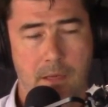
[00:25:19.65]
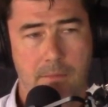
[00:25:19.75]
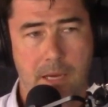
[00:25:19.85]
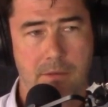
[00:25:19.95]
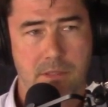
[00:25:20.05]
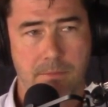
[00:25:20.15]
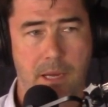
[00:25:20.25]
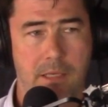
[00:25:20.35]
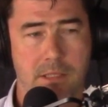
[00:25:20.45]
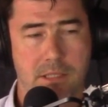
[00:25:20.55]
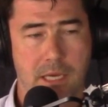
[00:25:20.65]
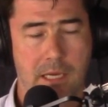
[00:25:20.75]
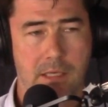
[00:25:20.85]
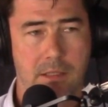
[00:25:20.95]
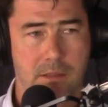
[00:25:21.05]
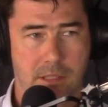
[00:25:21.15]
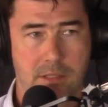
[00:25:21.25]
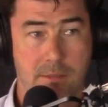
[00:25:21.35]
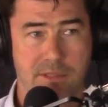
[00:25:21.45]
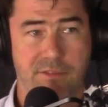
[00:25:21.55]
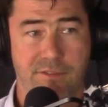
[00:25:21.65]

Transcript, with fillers: pounds and pence, and in terms of